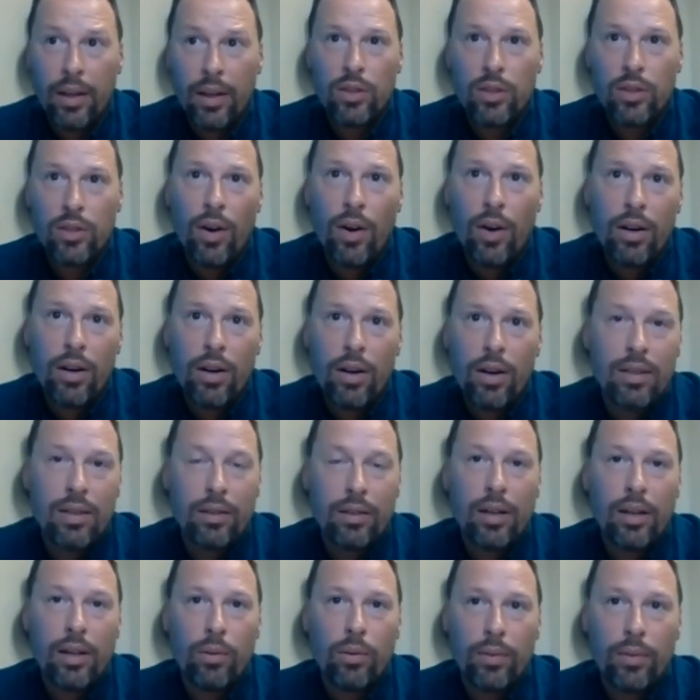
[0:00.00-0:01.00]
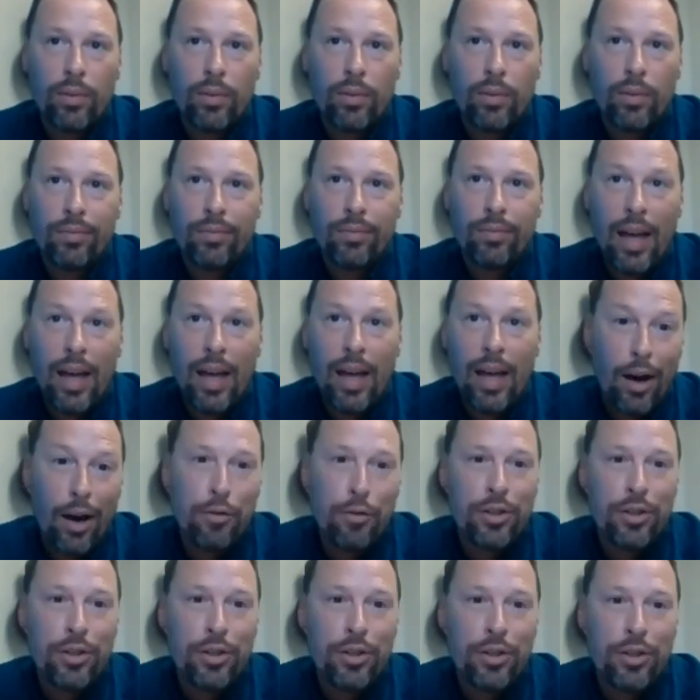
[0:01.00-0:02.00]
As far as, that
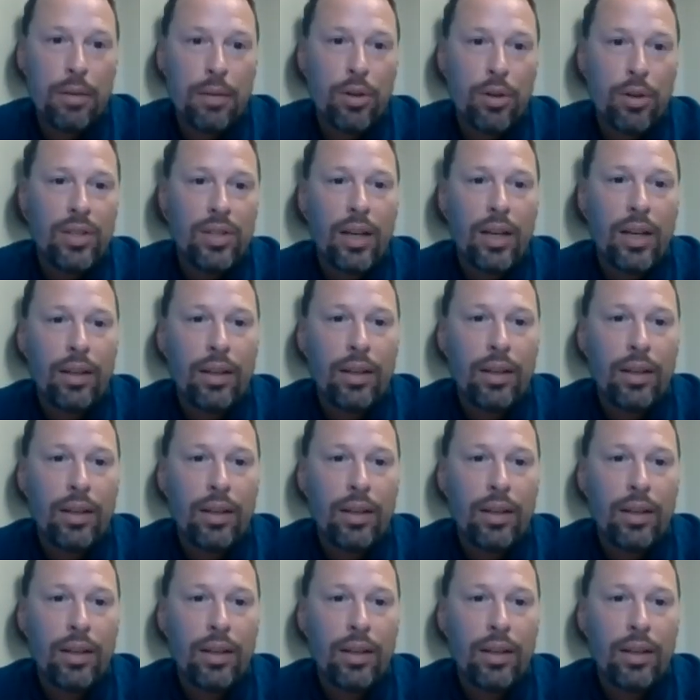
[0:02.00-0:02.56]
other 10%,